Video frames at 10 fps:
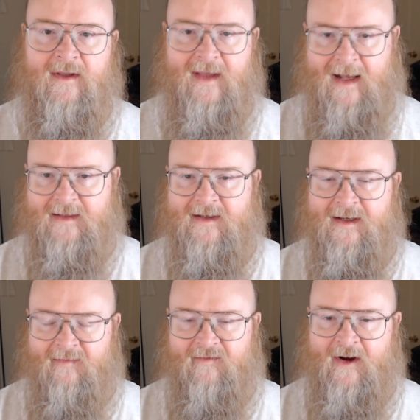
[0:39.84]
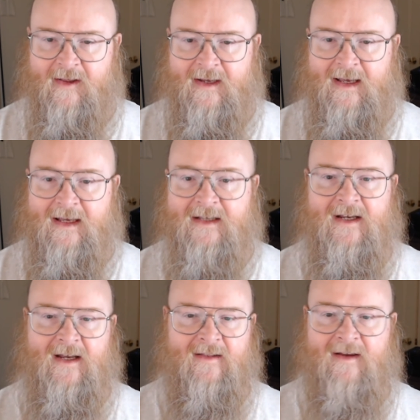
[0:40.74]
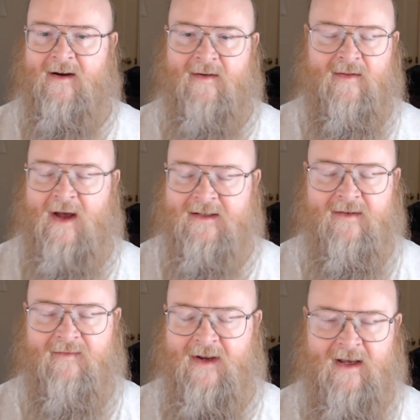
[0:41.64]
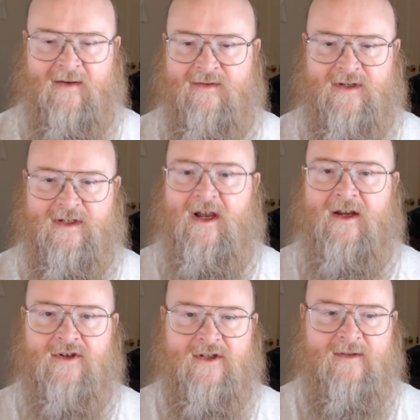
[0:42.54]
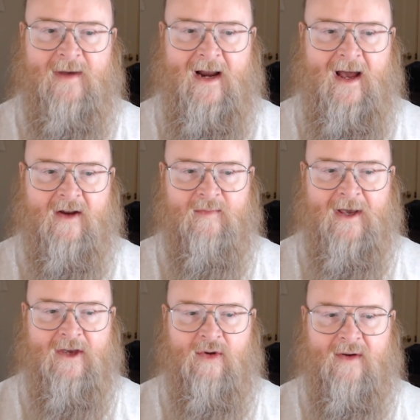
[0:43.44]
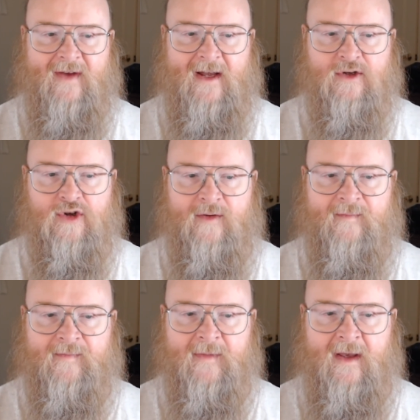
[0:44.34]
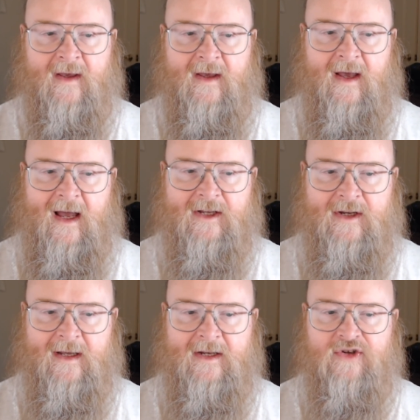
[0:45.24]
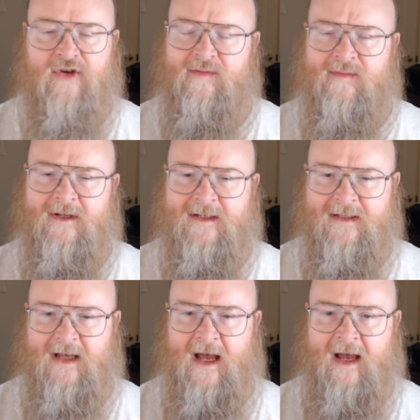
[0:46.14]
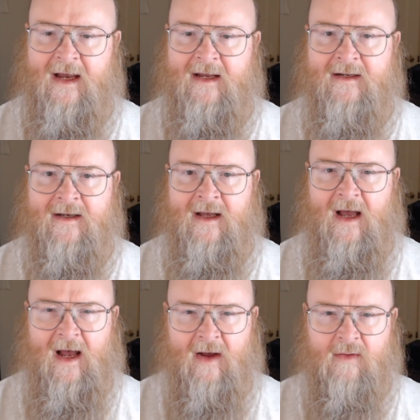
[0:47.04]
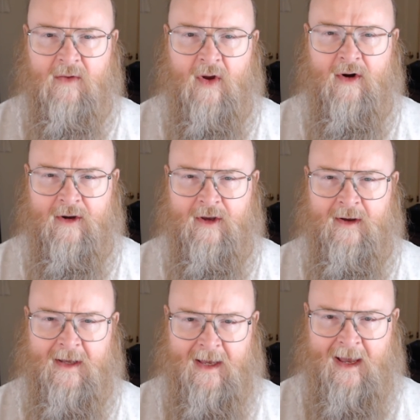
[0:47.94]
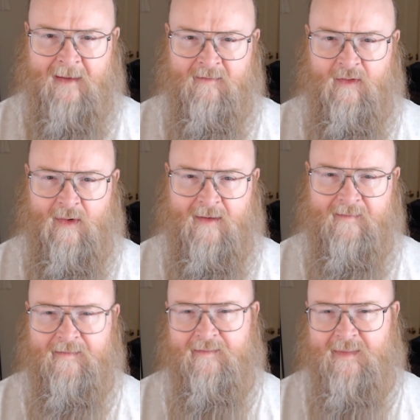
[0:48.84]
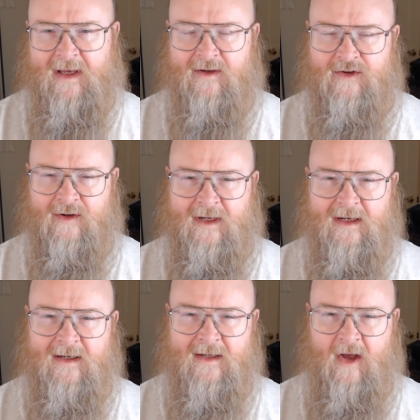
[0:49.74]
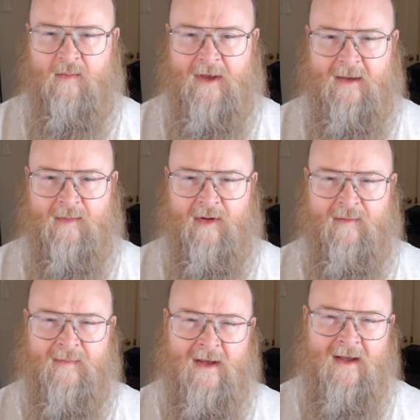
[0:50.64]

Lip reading: That's fairly easy. There are lots of videos, discussions about how to pick your adventure. And you need to decide how long are you gonna game for, because you need to tell people,